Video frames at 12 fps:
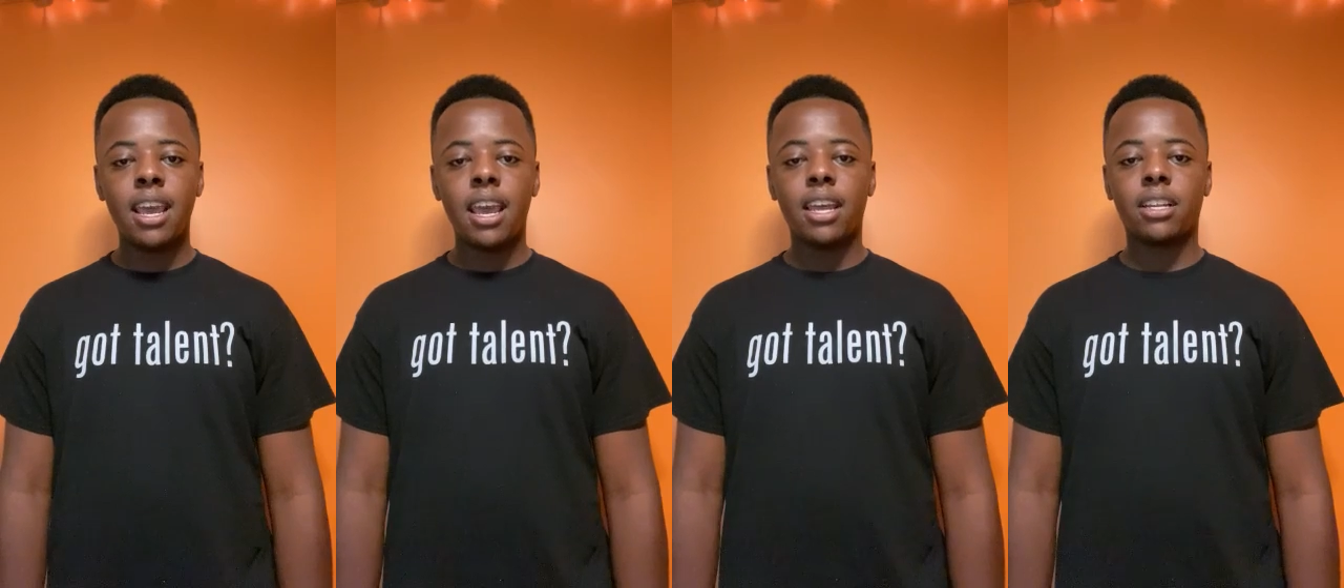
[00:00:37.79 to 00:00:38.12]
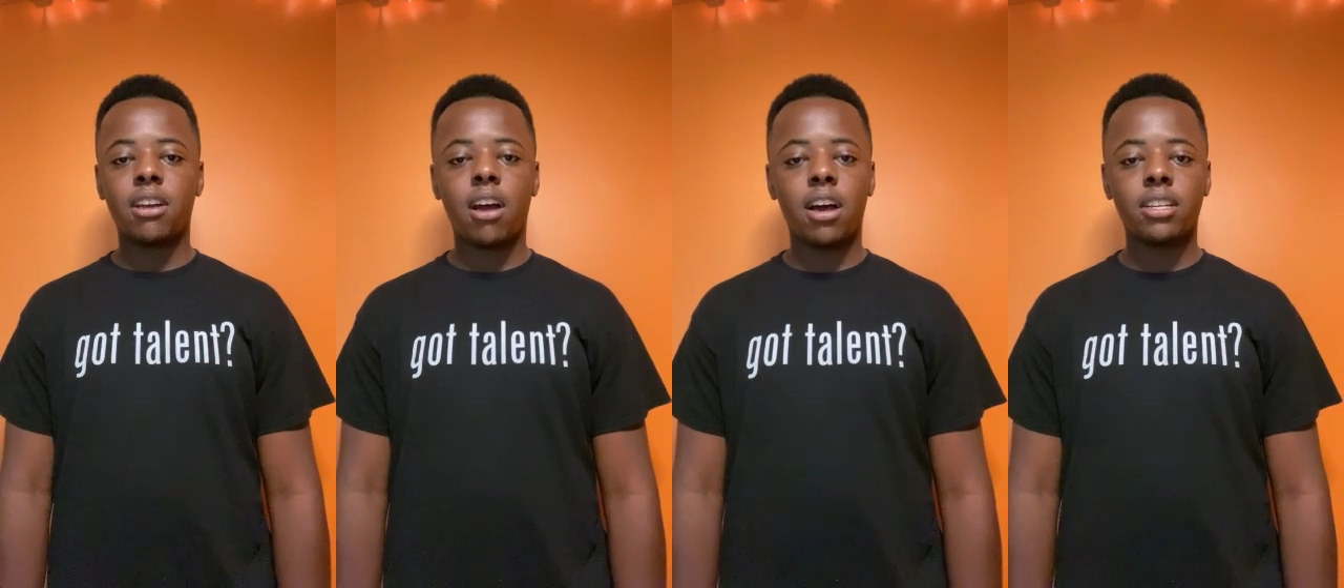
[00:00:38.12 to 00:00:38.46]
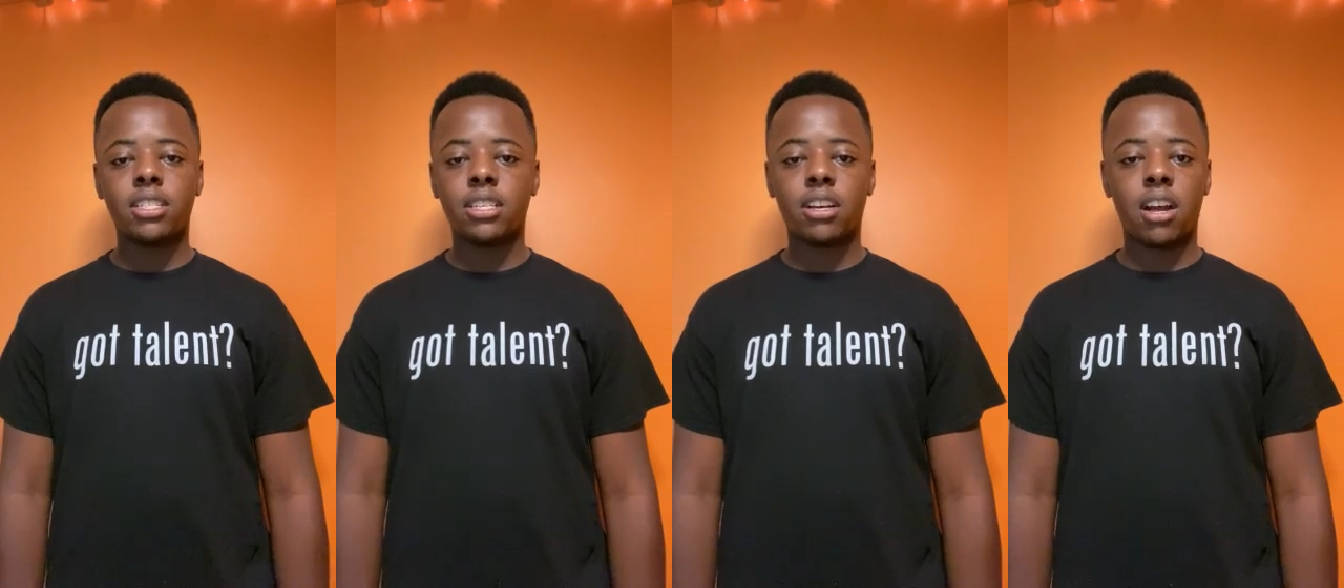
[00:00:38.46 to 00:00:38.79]
it
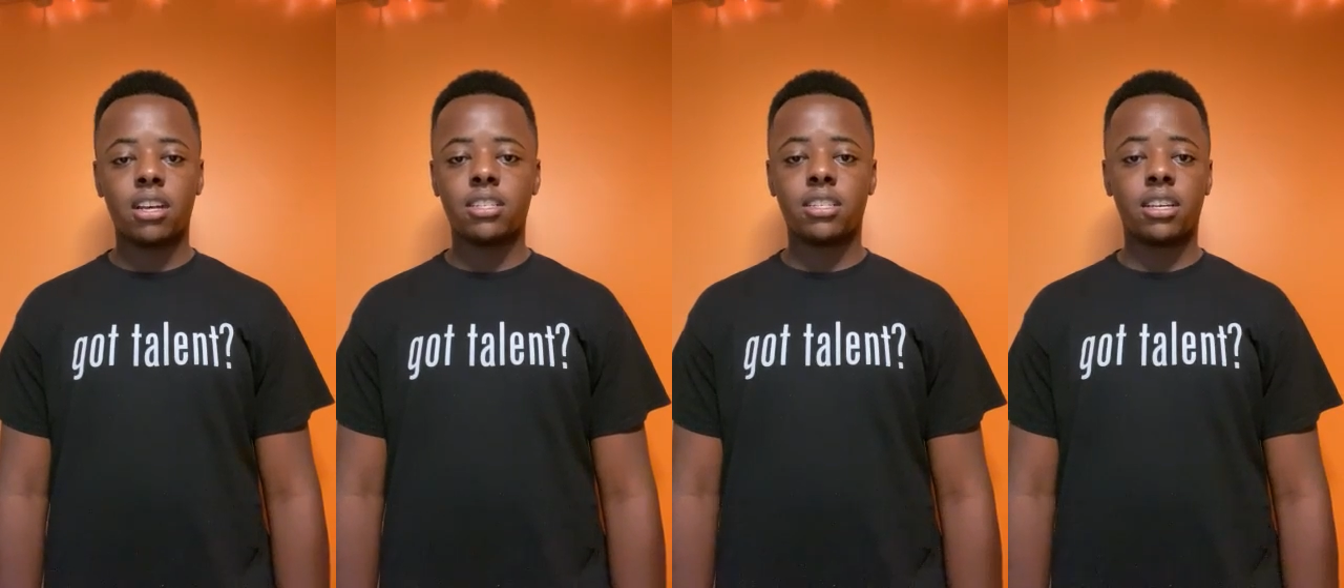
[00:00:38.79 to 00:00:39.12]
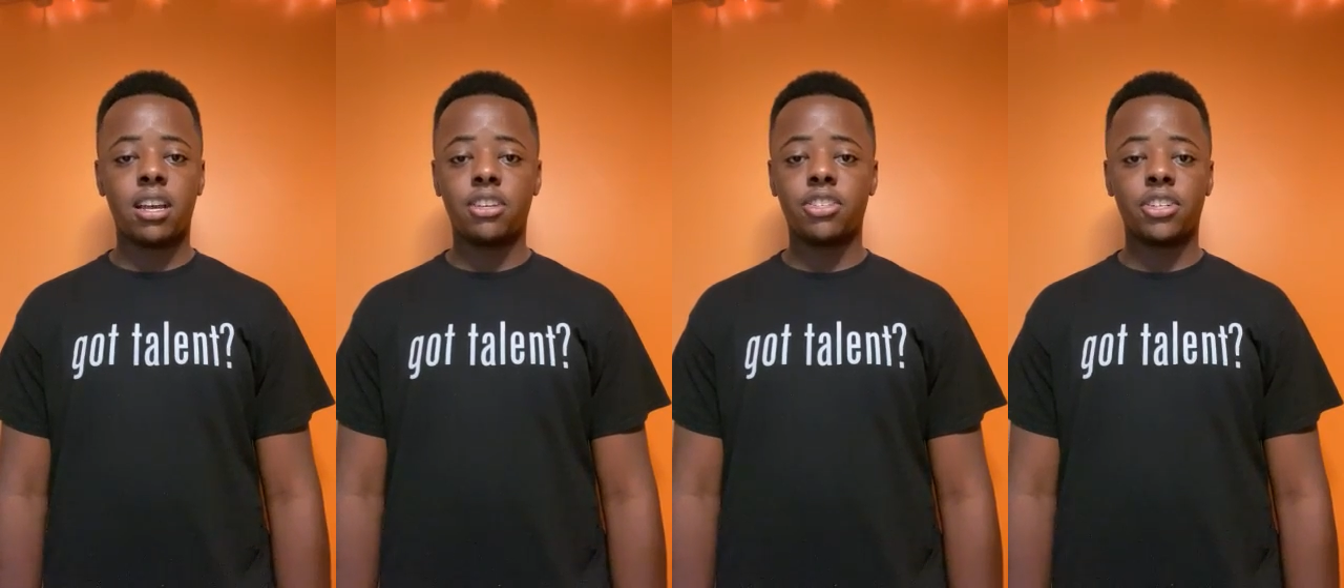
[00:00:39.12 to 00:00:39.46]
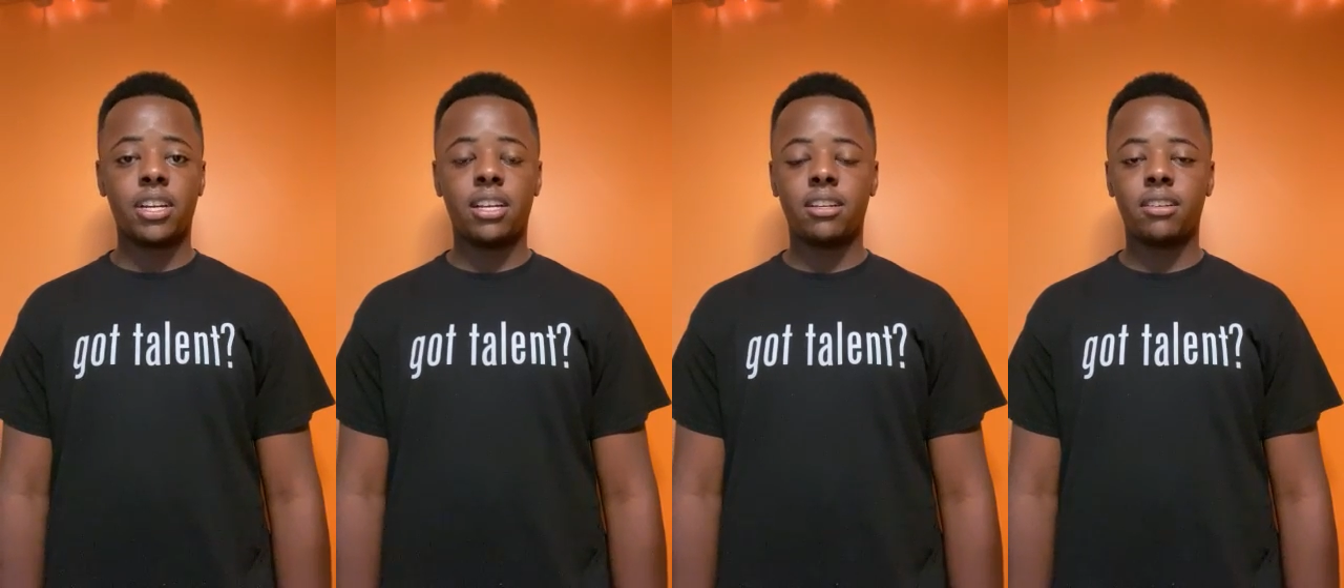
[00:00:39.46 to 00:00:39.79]
caused across the country.